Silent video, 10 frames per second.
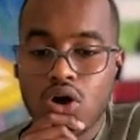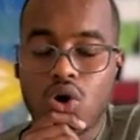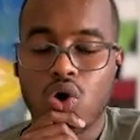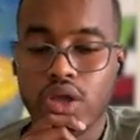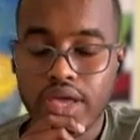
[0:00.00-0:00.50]

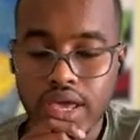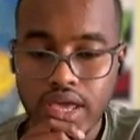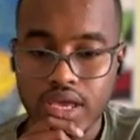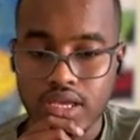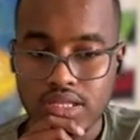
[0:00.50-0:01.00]

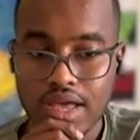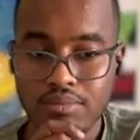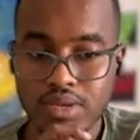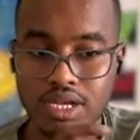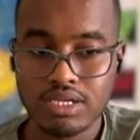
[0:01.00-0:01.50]
Okay, that
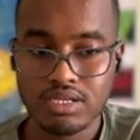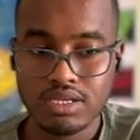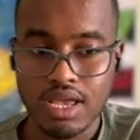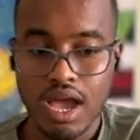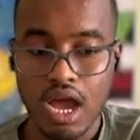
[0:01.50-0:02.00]
means
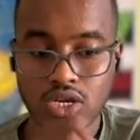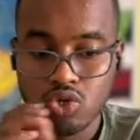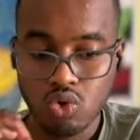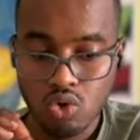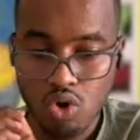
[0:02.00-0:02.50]
I
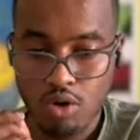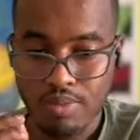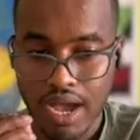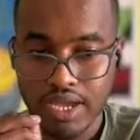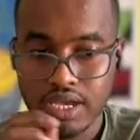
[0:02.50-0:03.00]
should go
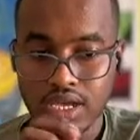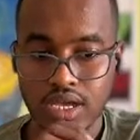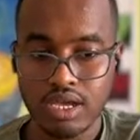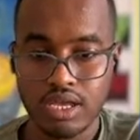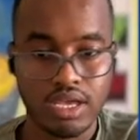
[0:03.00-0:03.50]
back
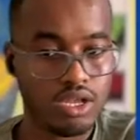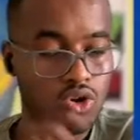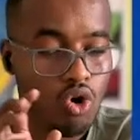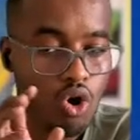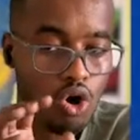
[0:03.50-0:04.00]

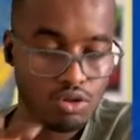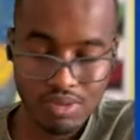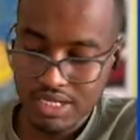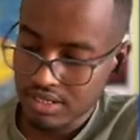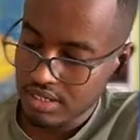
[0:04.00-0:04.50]
in all
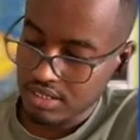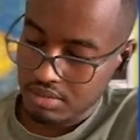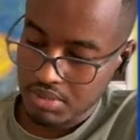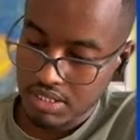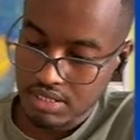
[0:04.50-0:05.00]
my
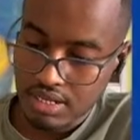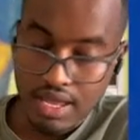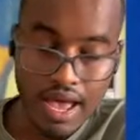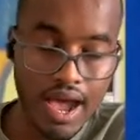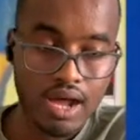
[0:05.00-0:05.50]
systems,
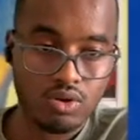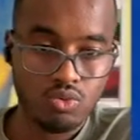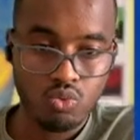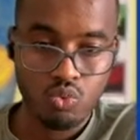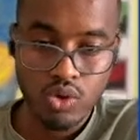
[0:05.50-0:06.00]
and
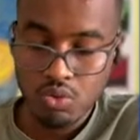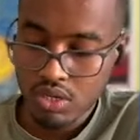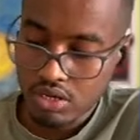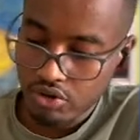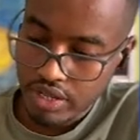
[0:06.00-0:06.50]
we
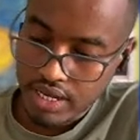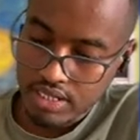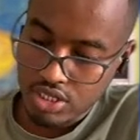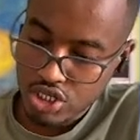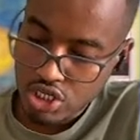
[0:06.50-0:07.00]
will
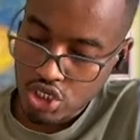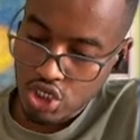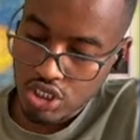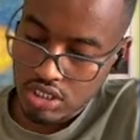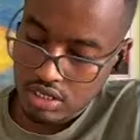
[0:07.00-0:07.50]
create each
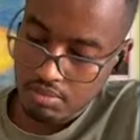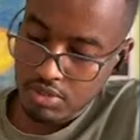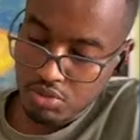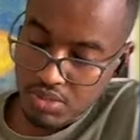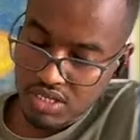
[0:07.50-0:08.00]
system
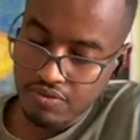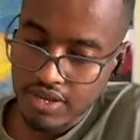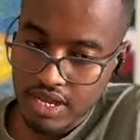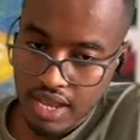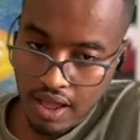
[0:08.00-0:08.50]

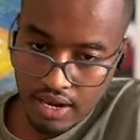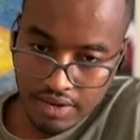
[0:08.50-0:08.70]
specifically a